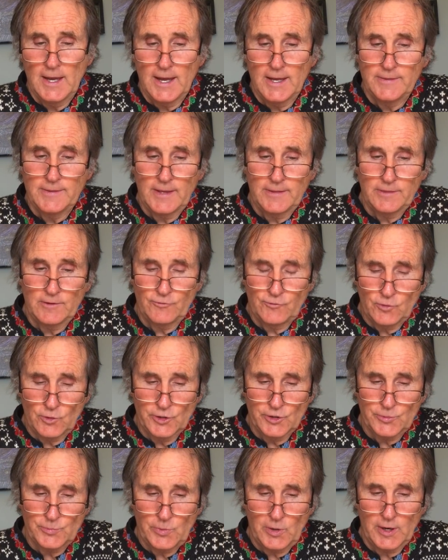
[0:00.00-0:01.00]
And then the
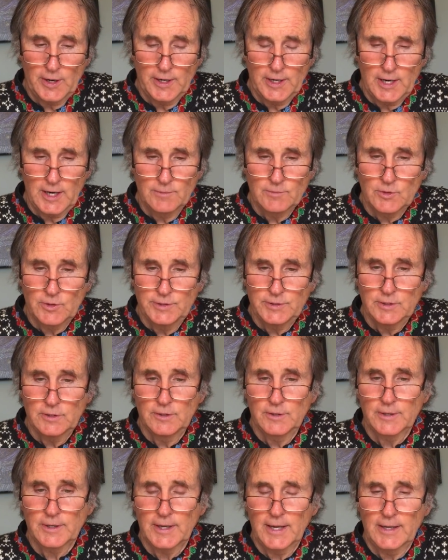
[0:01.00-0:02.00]
fourth part, I'm going to
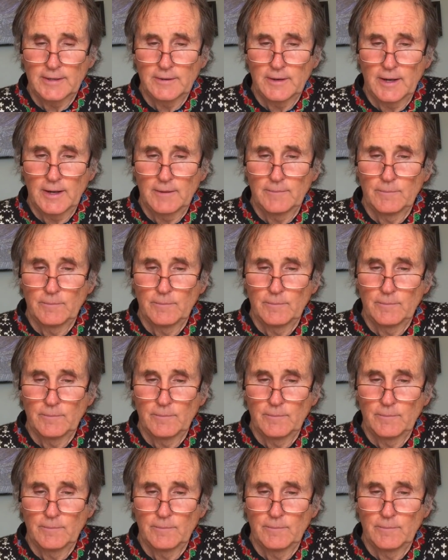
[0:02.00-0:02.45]
look at